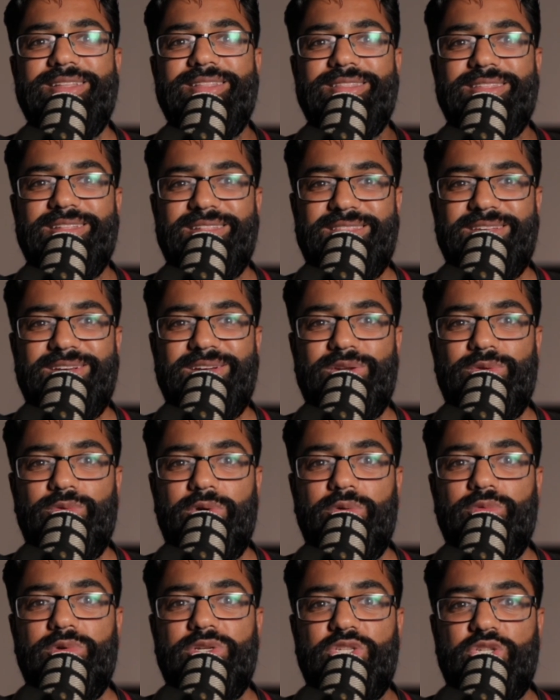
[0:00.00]
The third
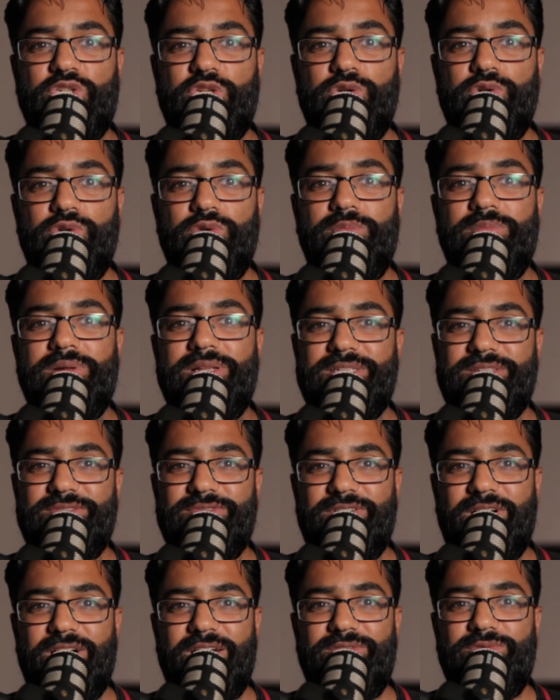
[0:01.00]
one was 2 plus
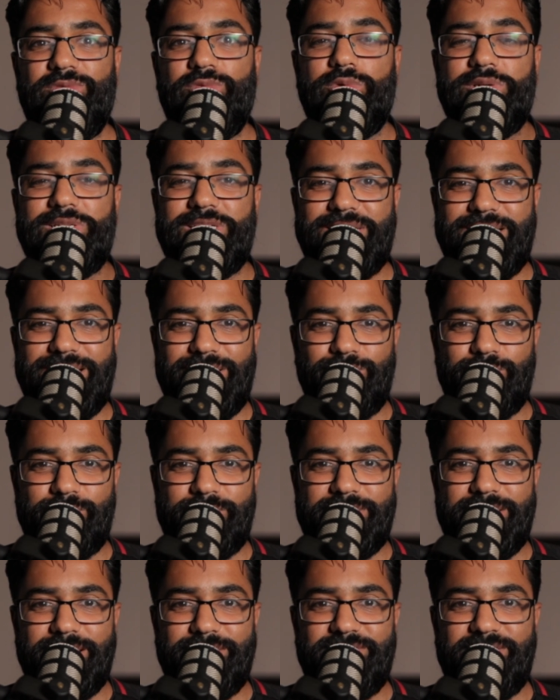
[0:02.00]
5, which equals
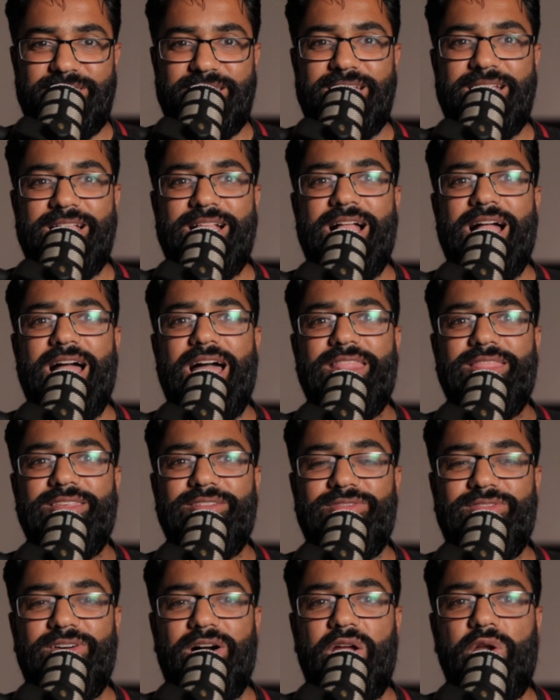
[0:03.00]
7. And the
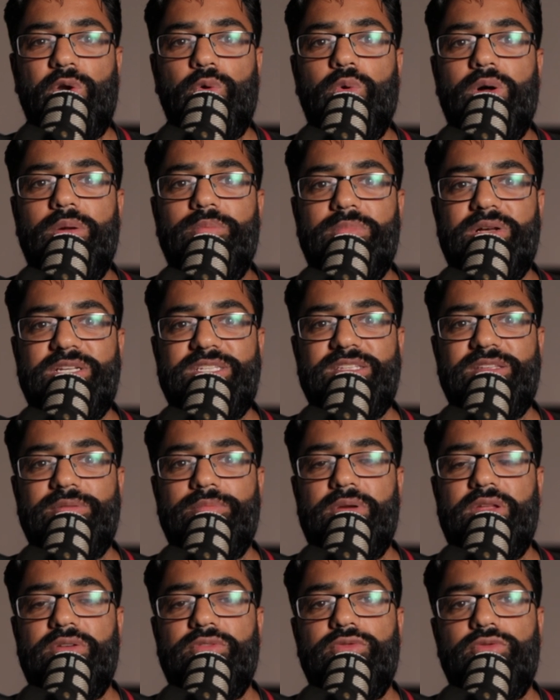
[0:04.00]
final one must have
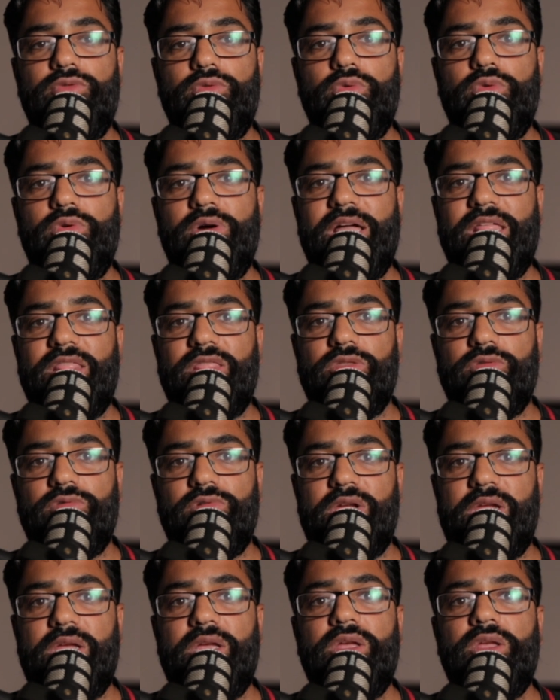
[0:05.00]
been 4 and
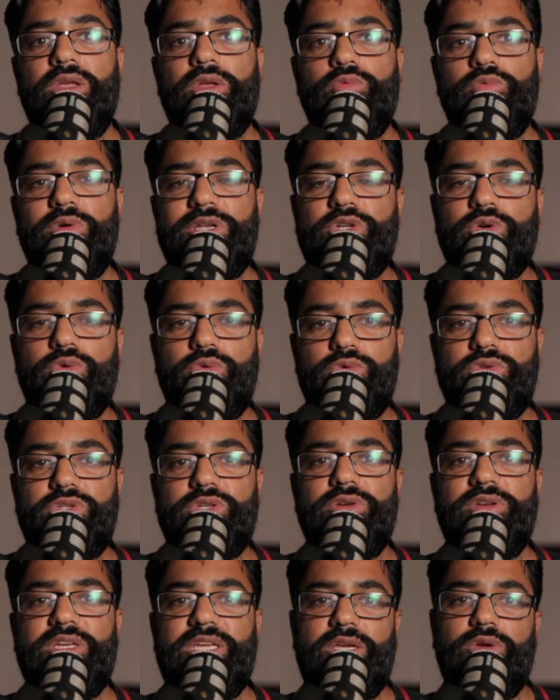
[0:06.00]
3, which
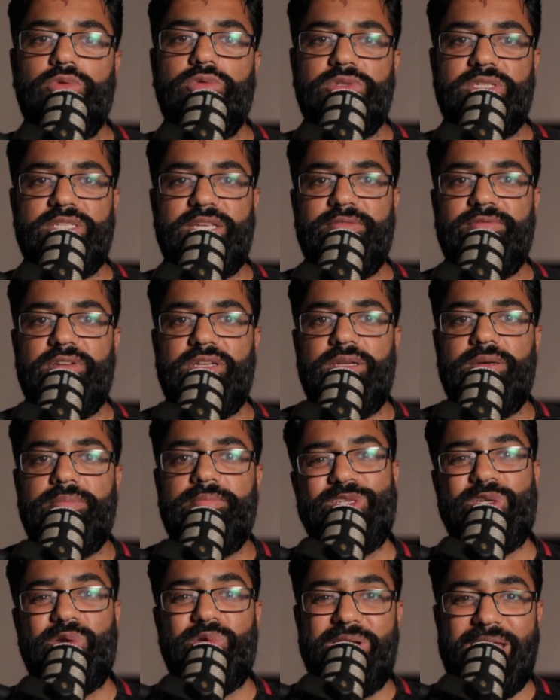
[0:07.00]
also equals 7.
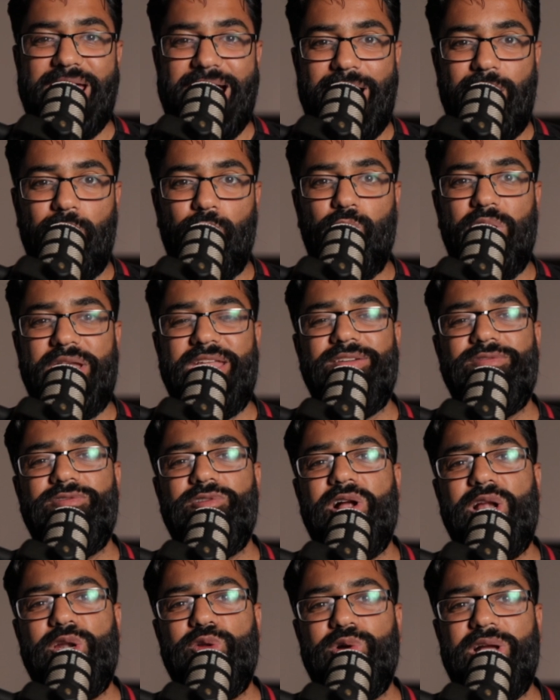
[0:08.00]
So now, whenever
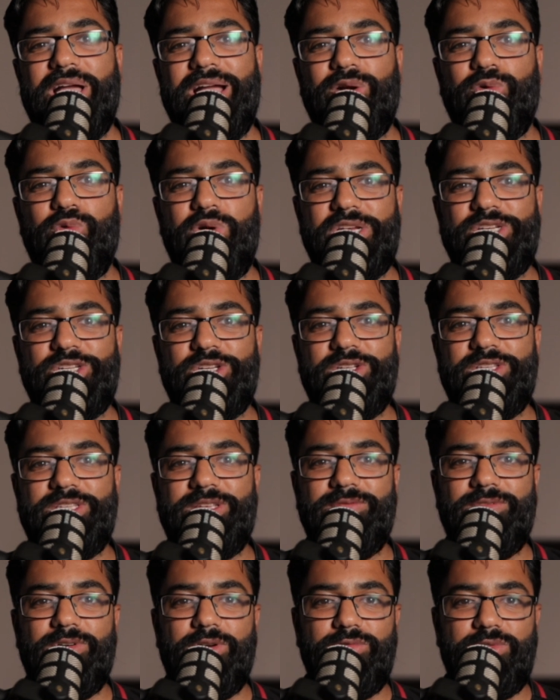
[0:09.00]
I look at questions
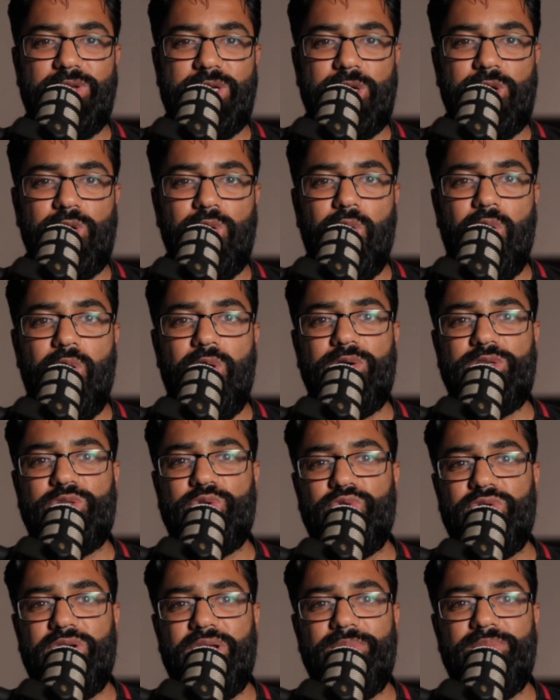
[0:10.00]
involving clocks
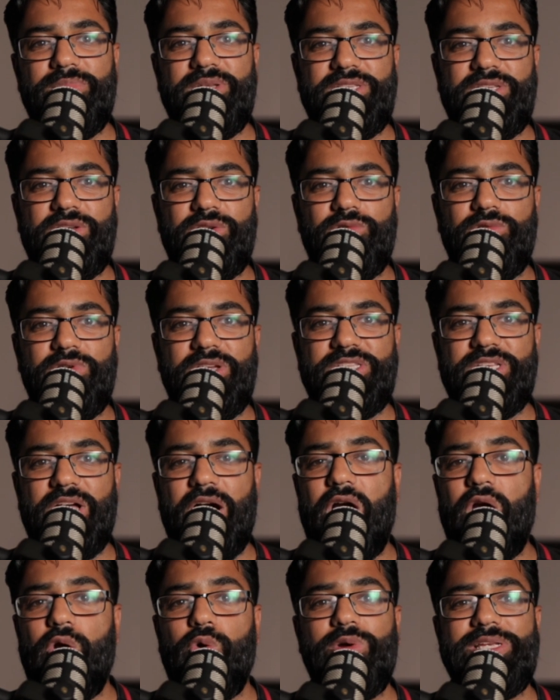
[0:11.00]
or numbers in grids,
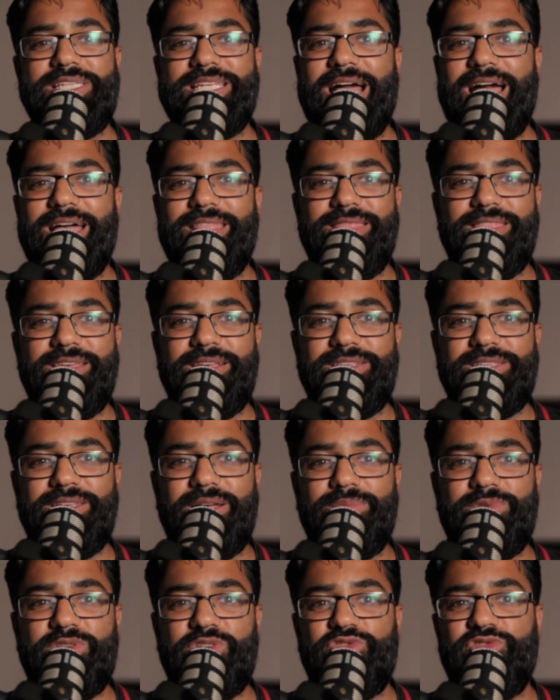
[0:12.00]
I always add things
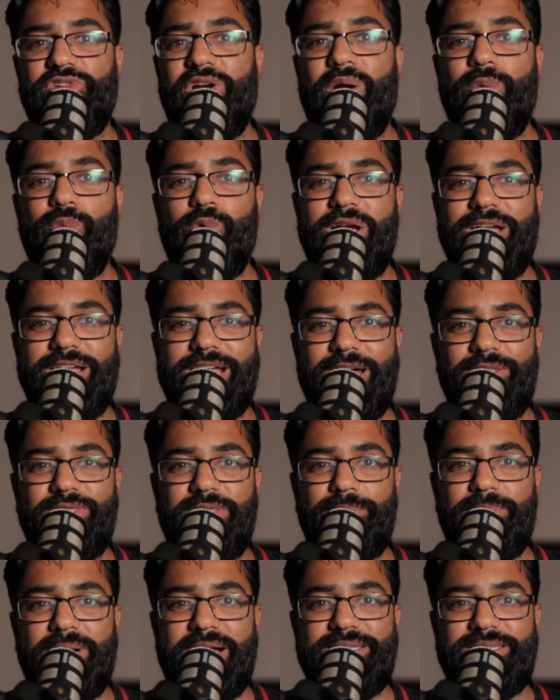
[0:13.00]
up to try and work out the
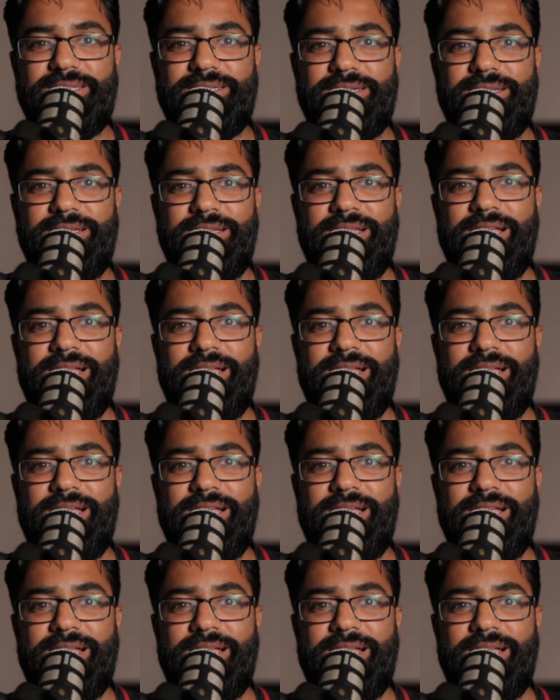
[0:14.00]
pattern.